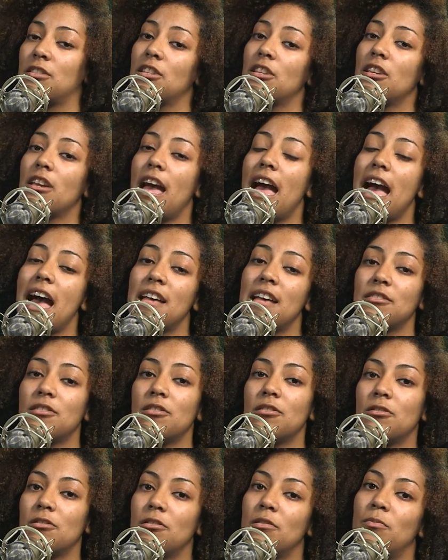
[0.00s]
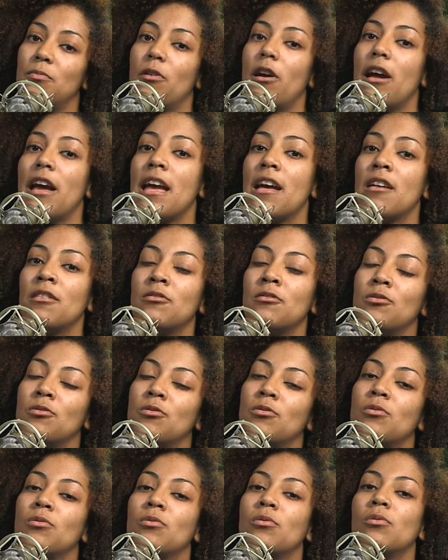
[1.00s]
he has a brand
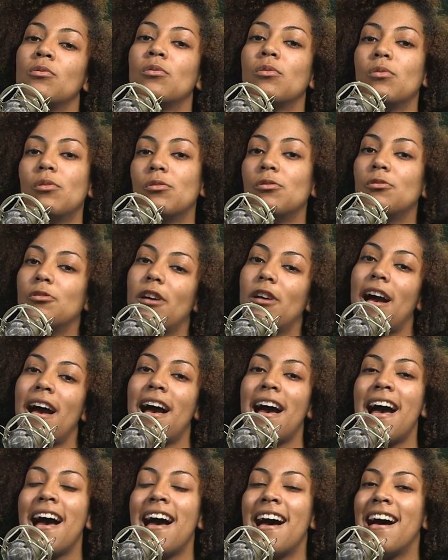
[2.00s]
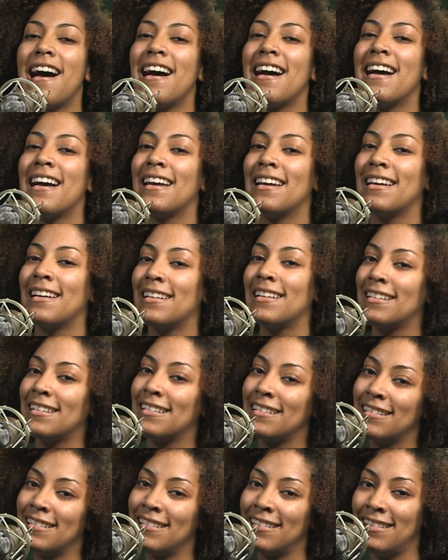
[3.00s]
new grind.